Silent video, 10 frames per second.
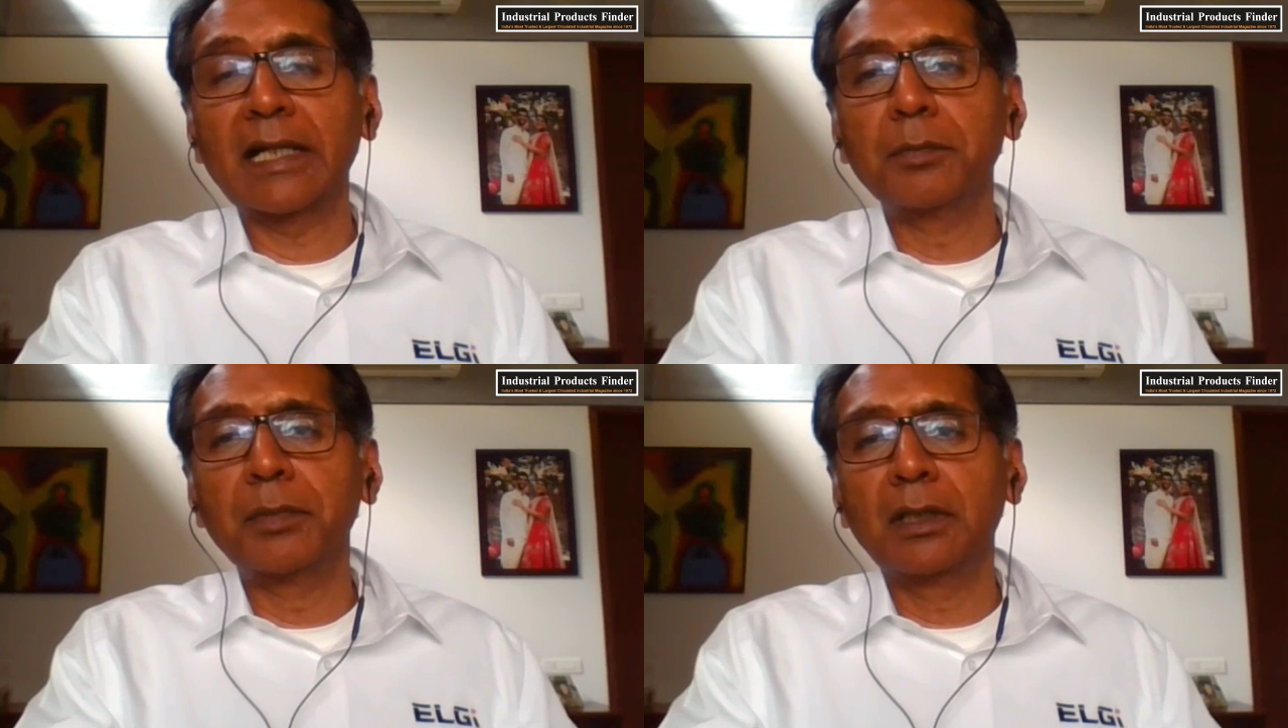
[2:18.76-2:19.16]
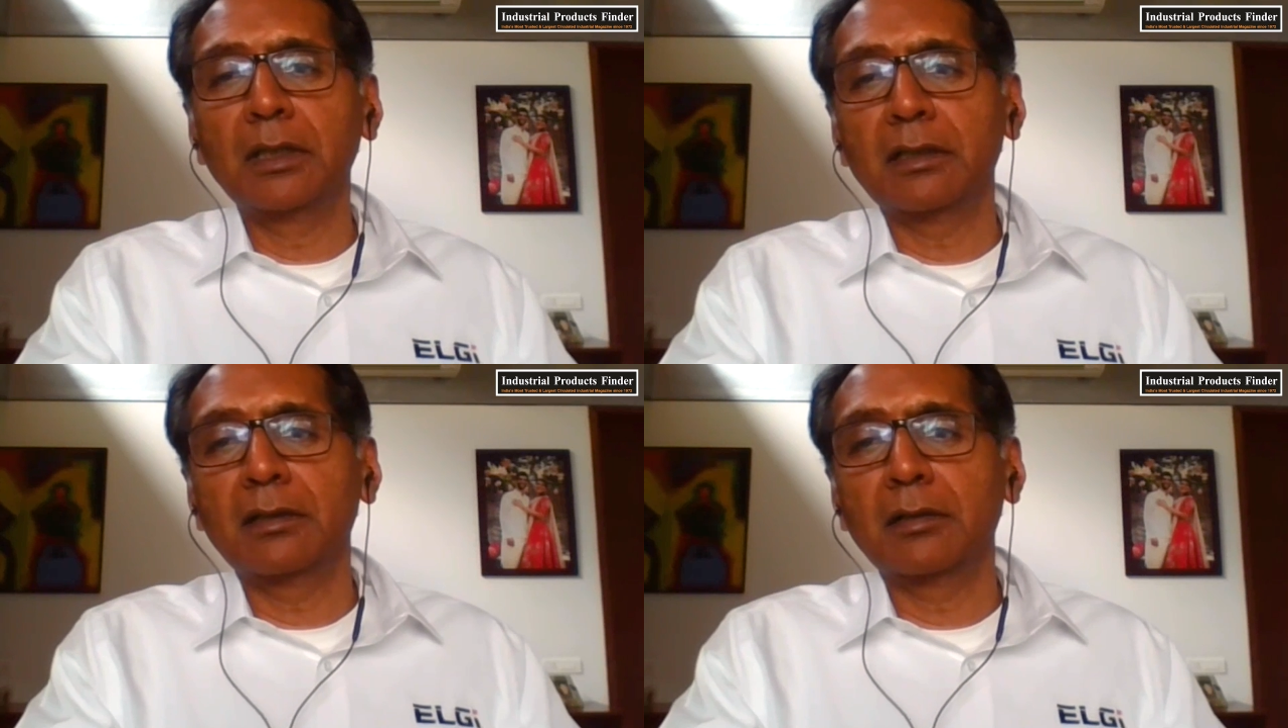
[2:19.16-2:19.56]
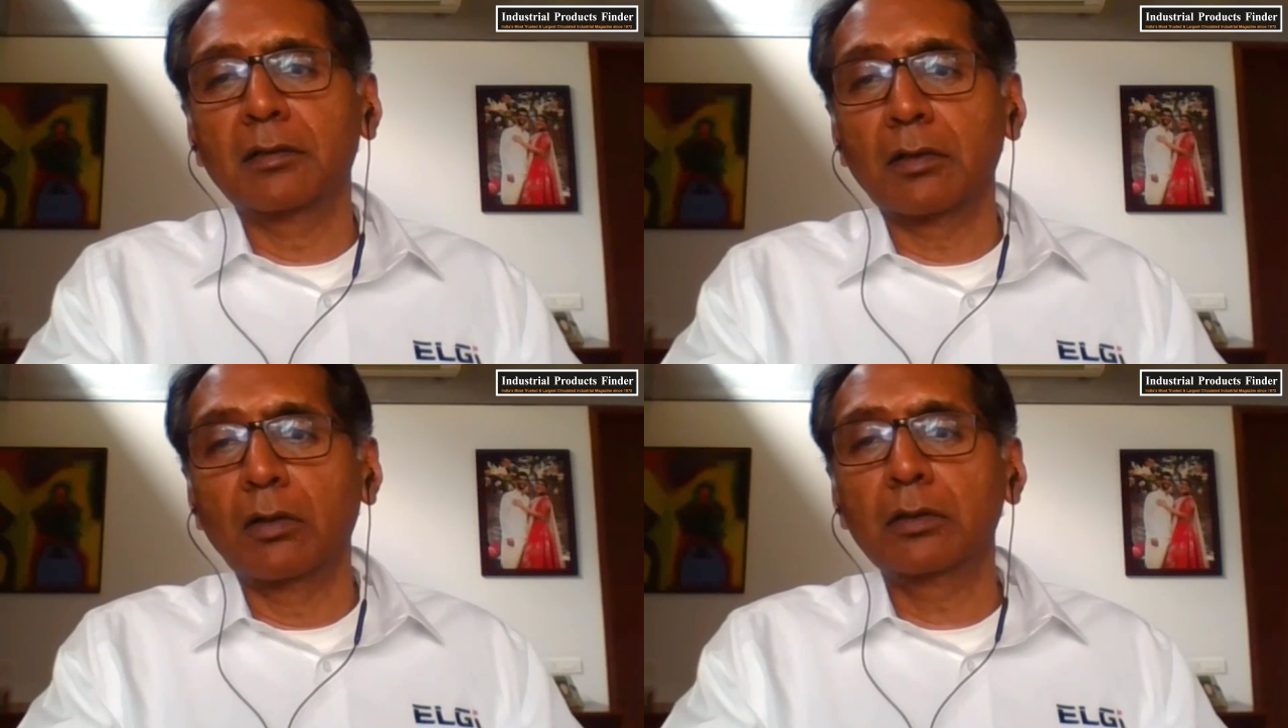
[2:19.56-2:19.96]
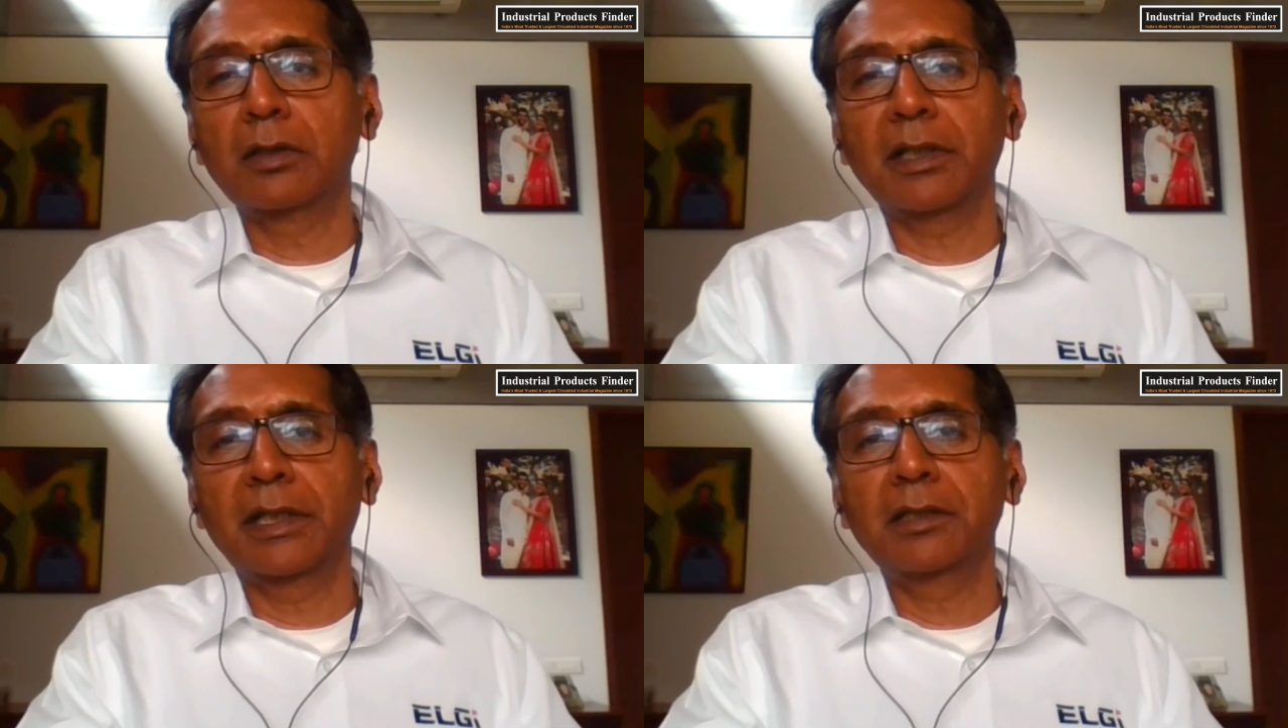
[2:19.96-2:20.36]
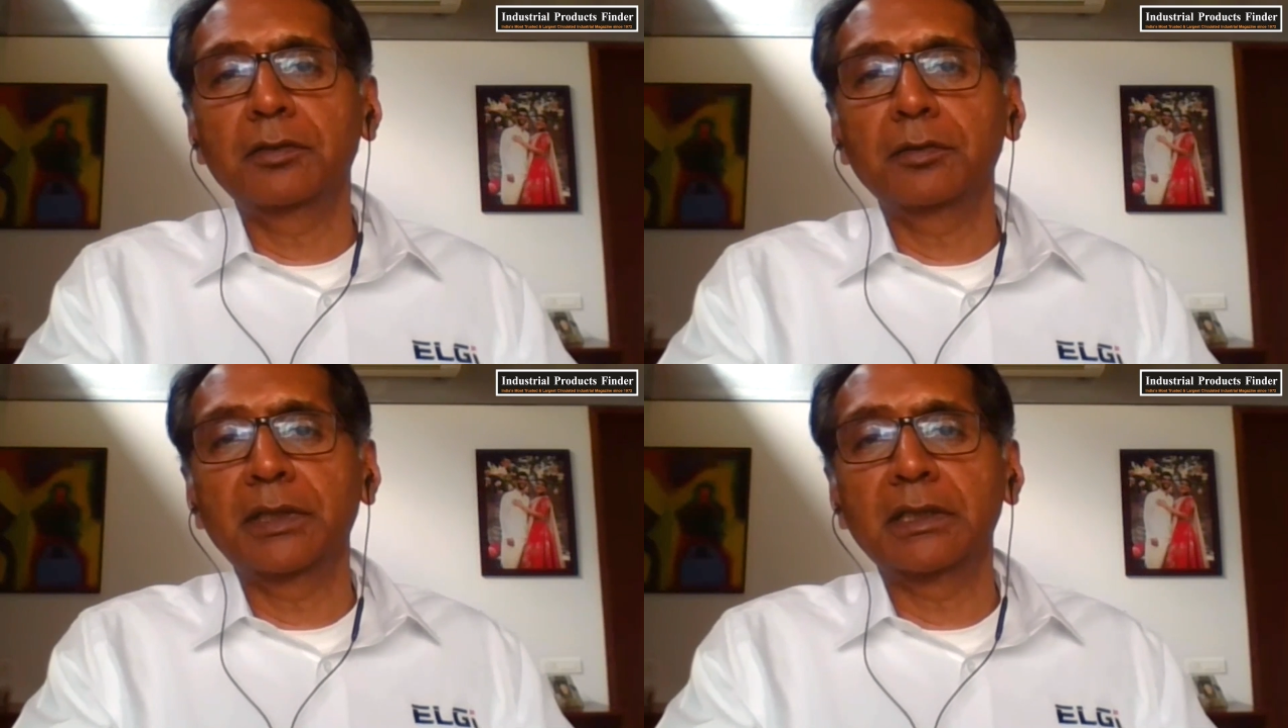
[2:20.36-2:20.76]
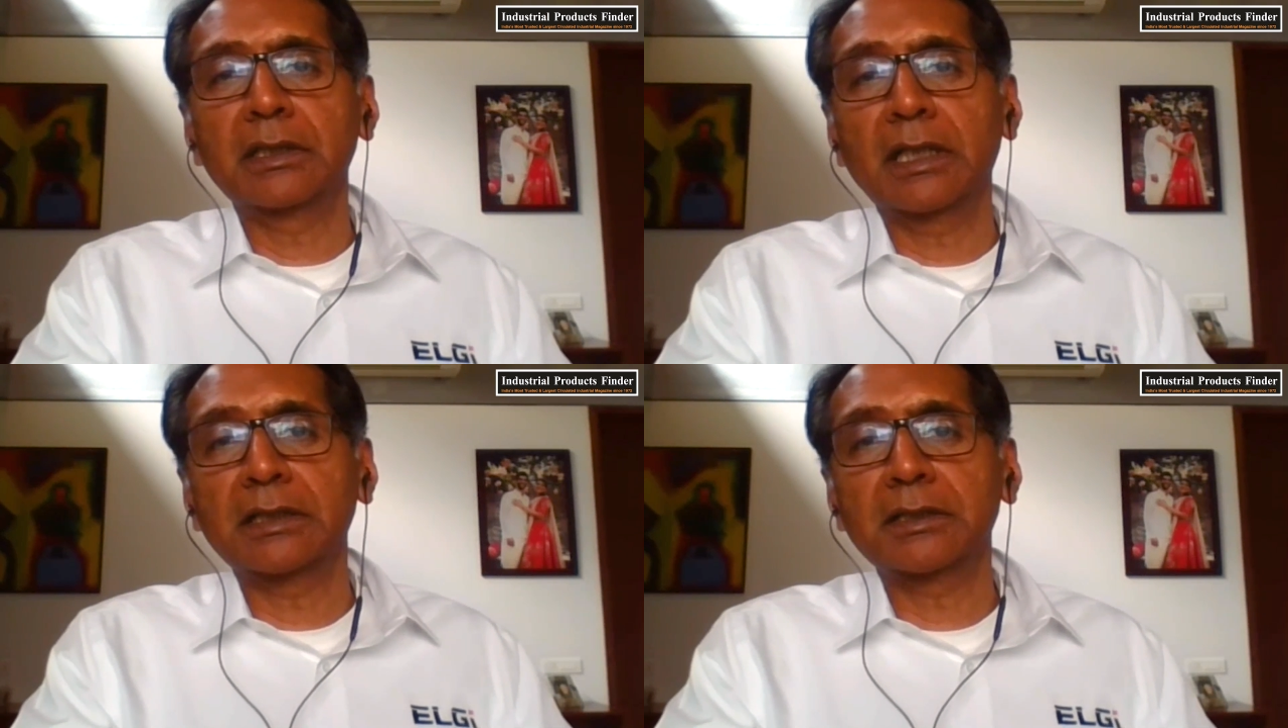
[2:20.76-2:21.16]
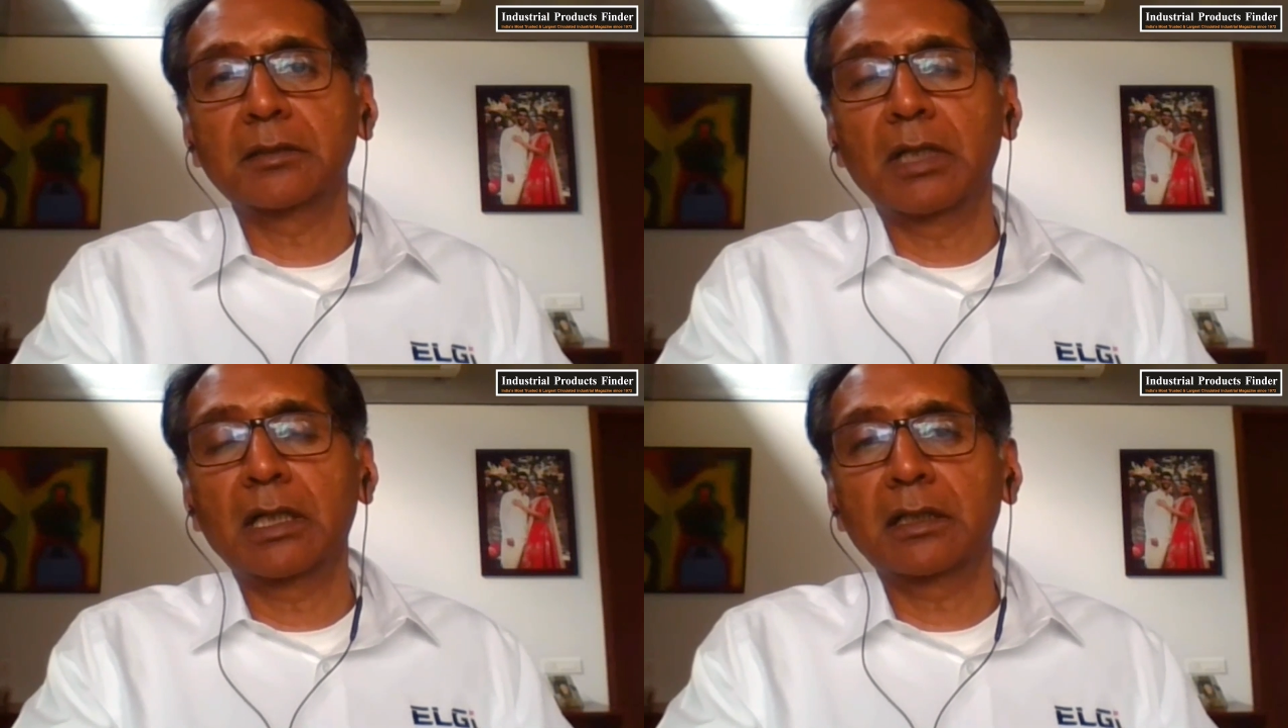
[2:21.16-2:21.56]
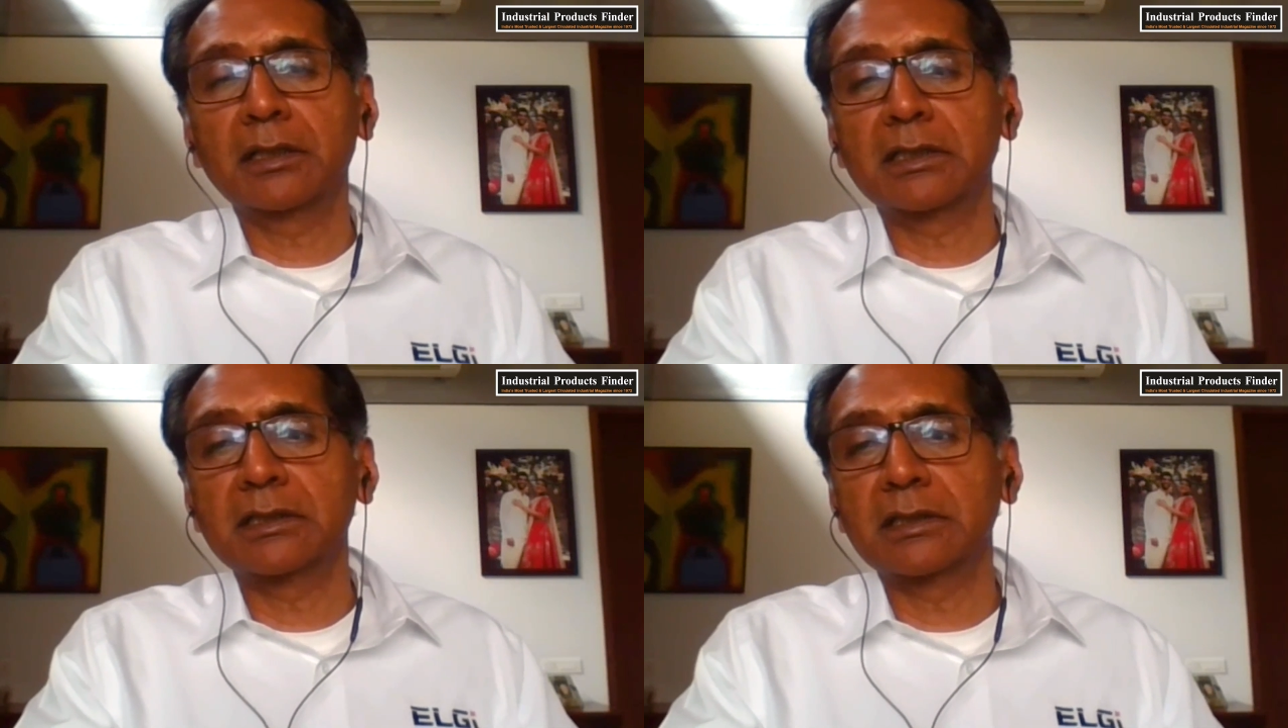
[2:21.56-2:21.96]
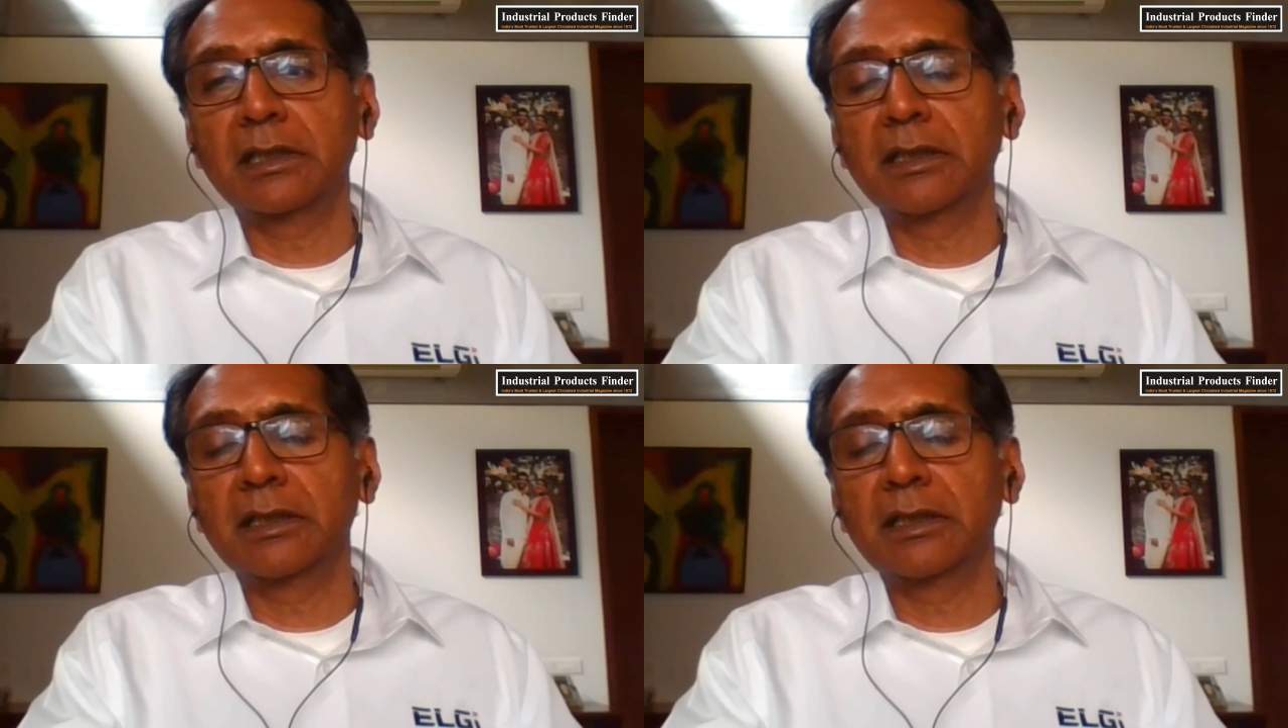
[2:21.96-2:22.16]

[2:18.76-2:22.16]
credible growth into international markets has